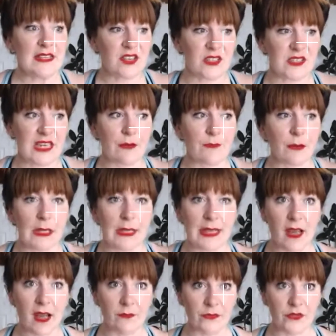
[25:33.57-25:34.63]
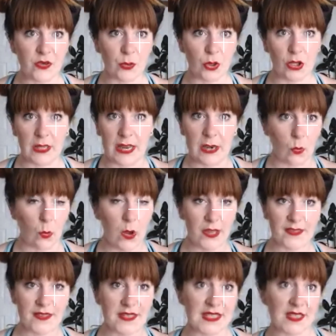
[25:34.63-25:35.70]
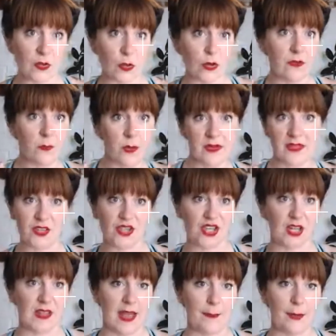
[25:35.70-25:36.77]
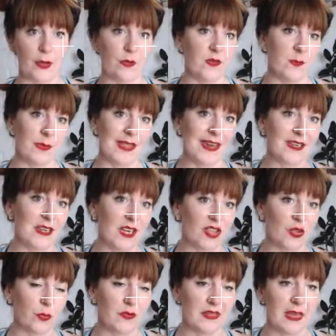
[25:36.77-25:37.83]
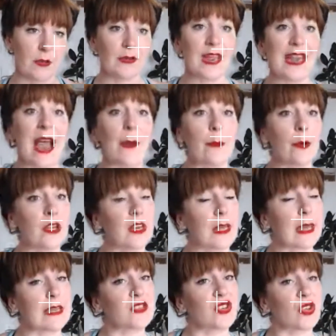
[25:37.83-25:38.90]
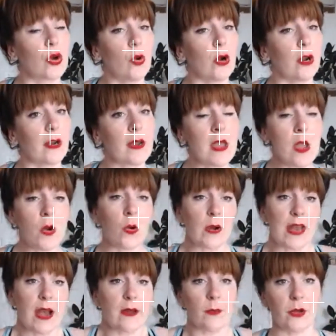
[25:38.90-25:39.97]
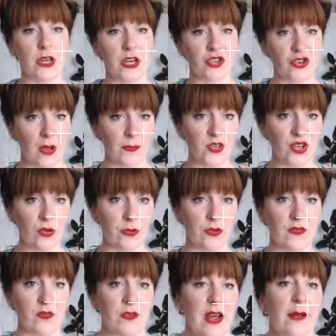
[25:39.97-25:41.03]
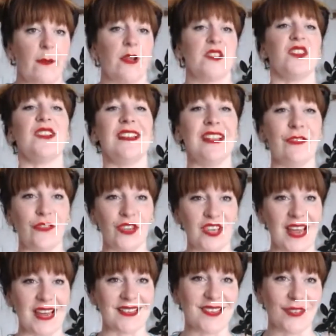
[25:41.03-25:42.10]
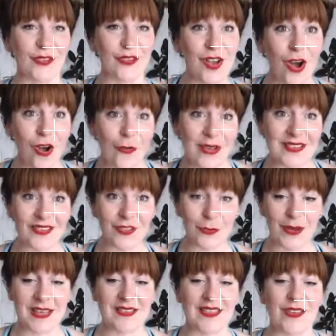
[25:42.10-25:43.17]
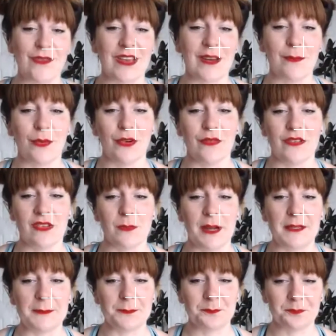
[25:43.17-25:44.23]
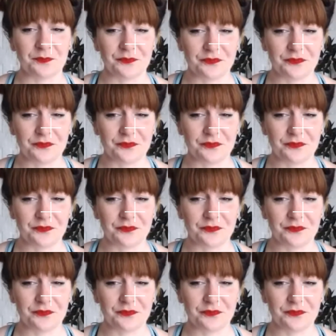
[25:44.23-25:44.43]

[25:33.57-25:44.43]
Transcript: start to get really comfortable in one sort of position in that pose, but then a teacher will say, okay, now I want you to engage the core, or now I want you to drop the shoulders, or now I want you to lift the chest. So there's always other ways that you can improve as well.